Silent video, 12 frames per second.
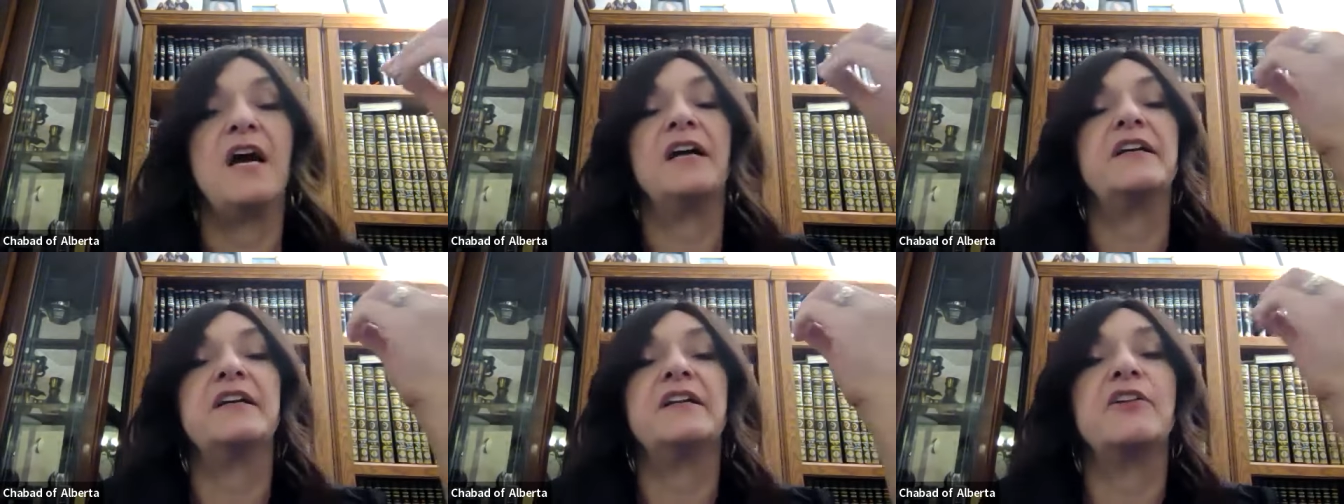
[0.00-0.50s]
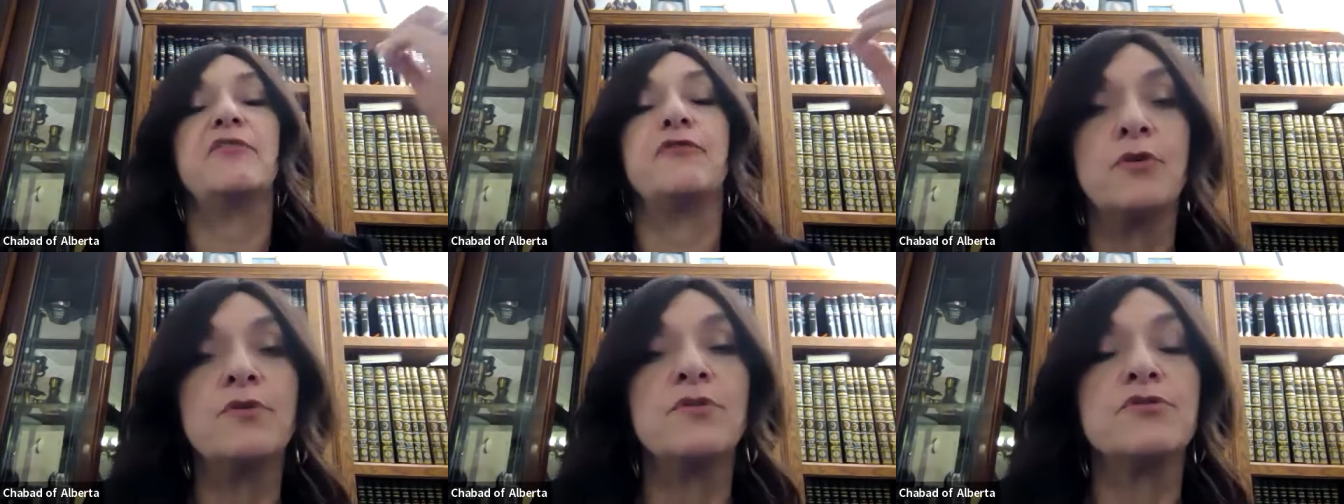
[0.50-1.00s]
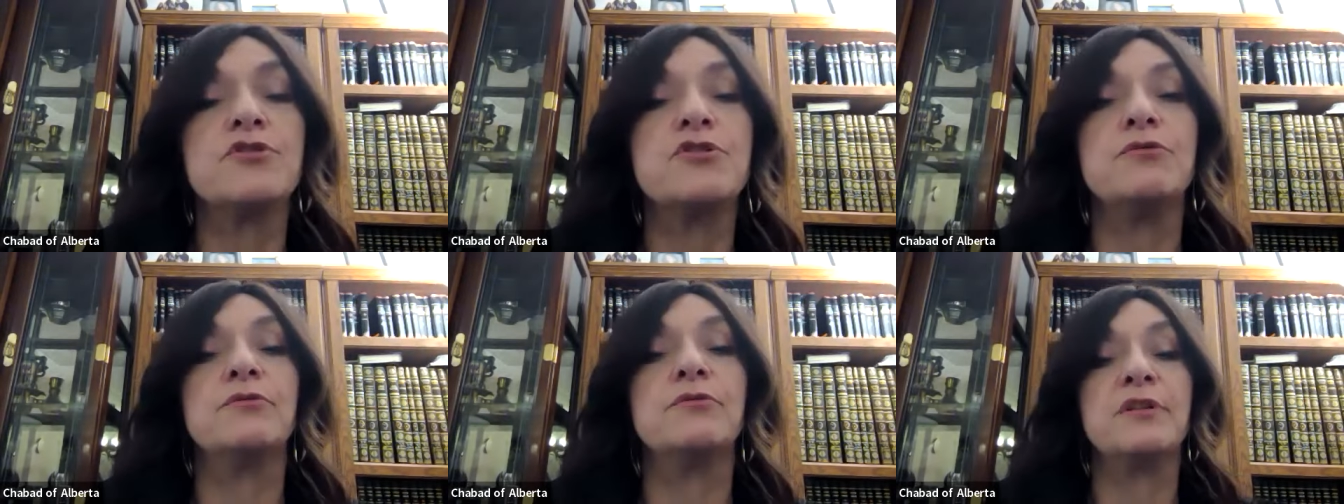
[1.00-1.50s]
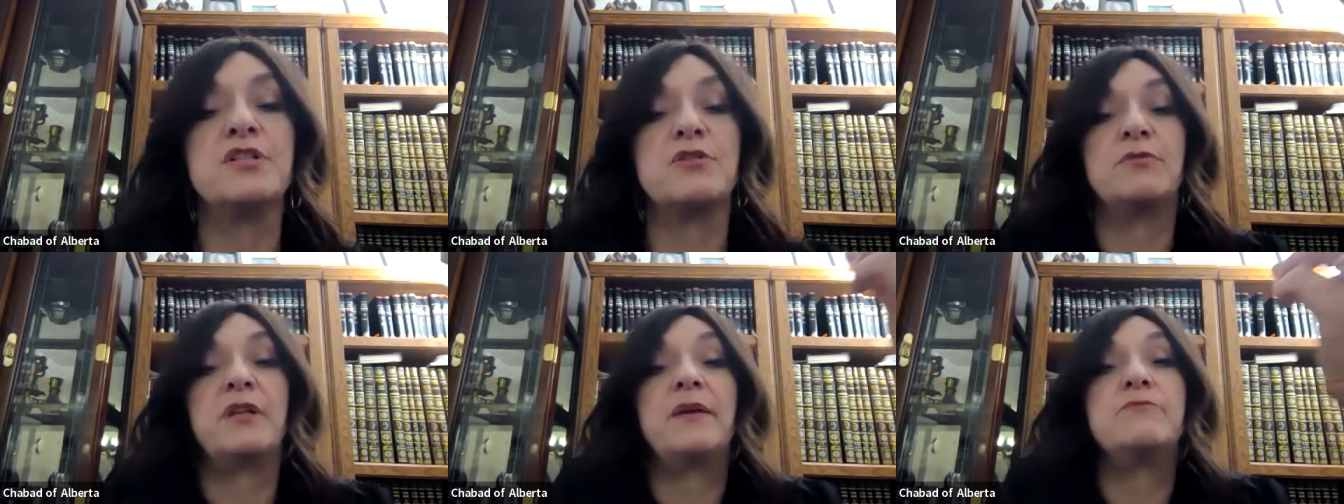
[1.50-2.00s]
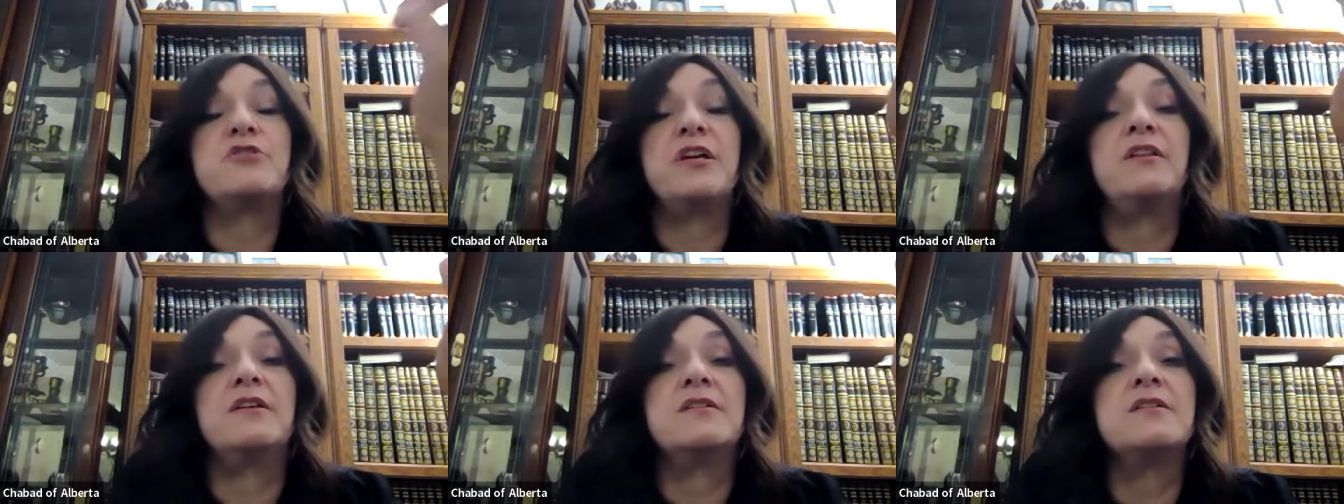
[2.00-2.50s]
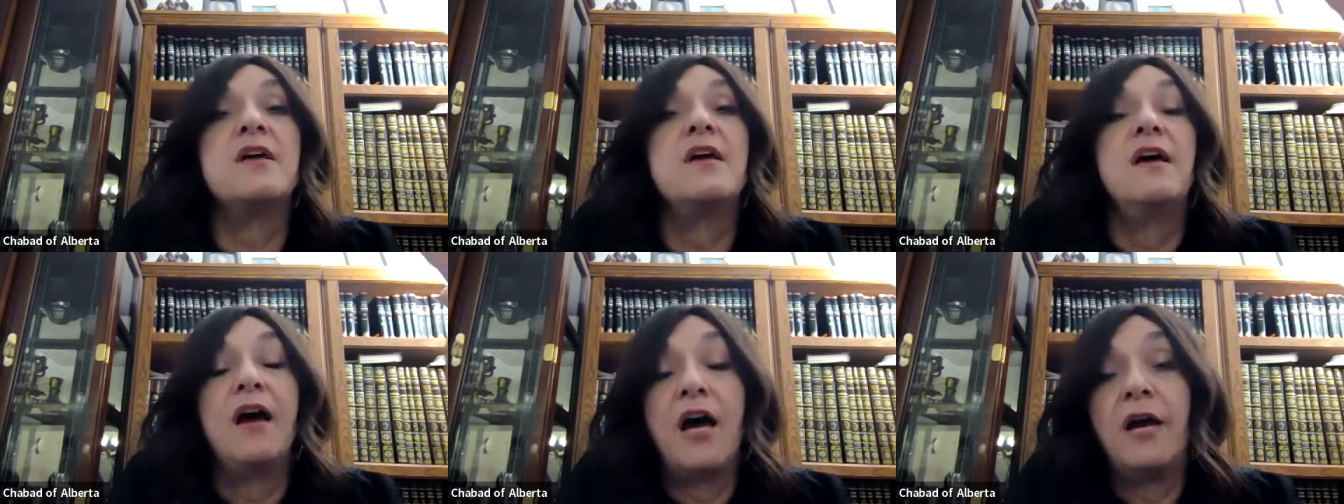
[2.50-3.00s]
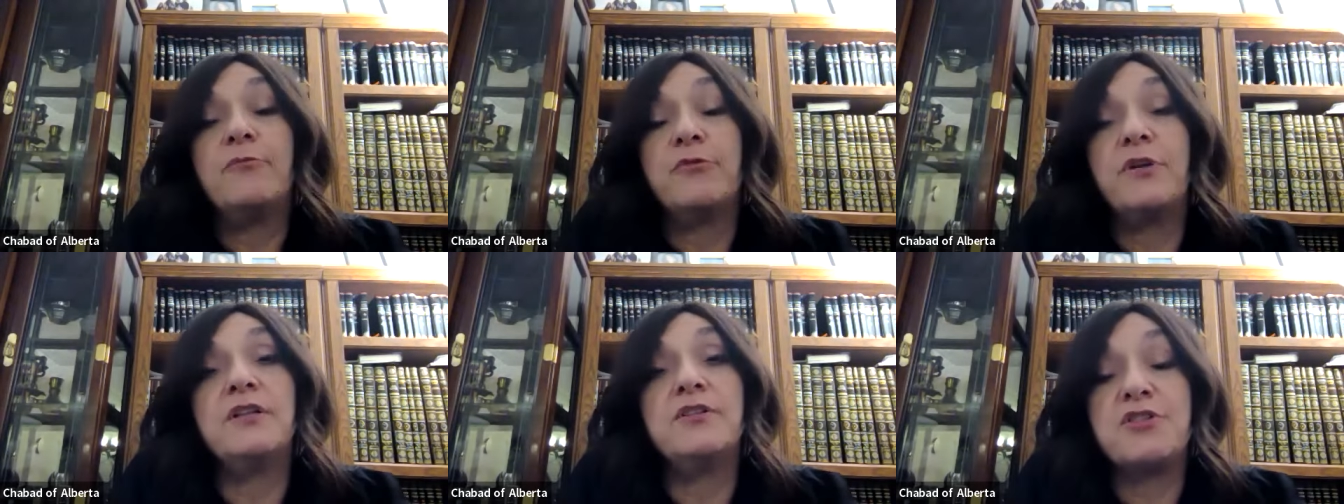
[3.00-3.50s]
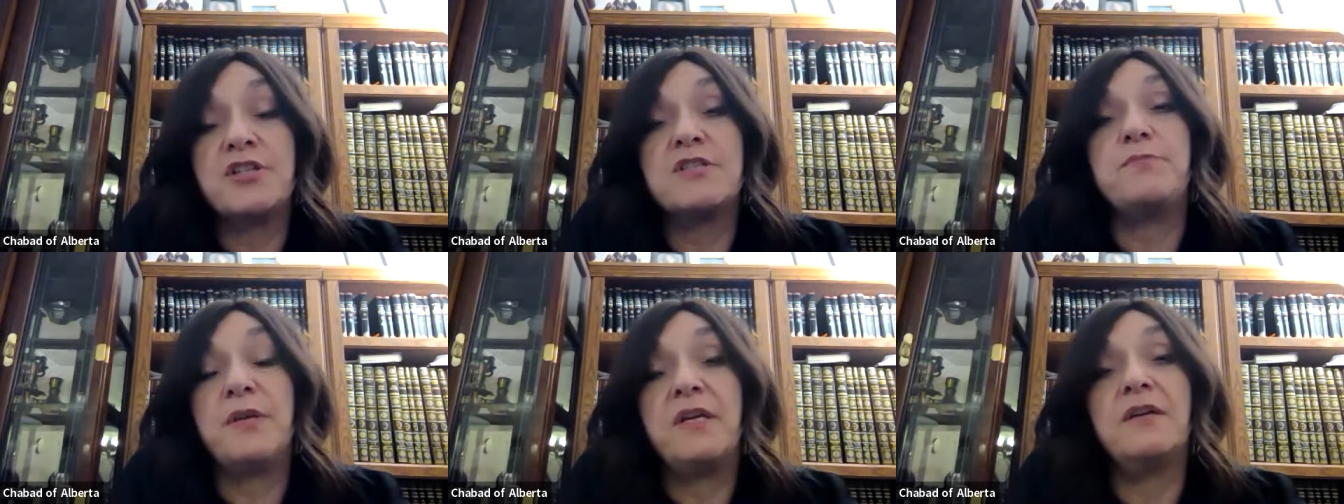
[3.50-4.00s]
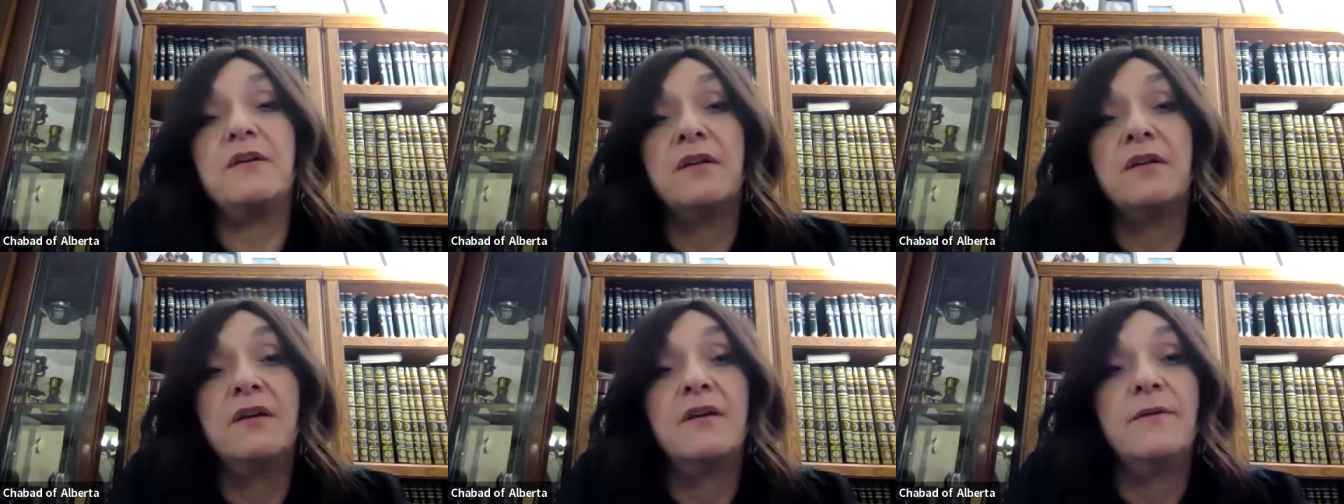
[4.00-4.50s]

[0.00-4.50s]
I cannot afford those jewelry. So when I'm jealous, I'm really just being